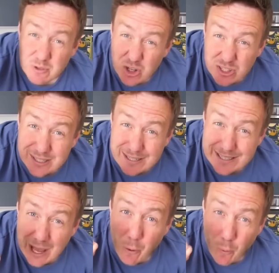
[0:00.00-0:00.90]
I'm just gonna
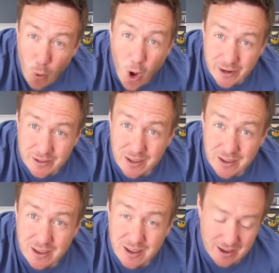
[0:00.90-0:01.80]
get one
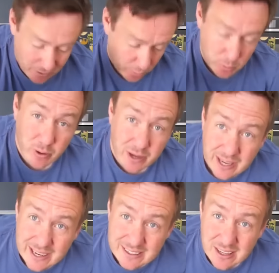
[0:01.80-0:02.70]
and we'll plug
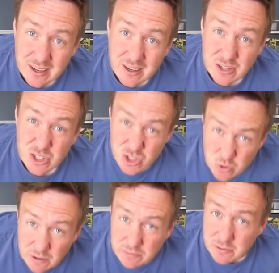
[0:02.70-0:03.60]
it in
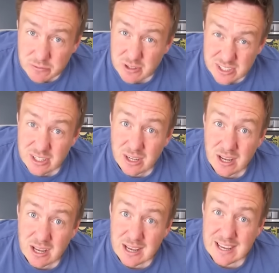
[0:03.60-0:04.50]
straight from the freezer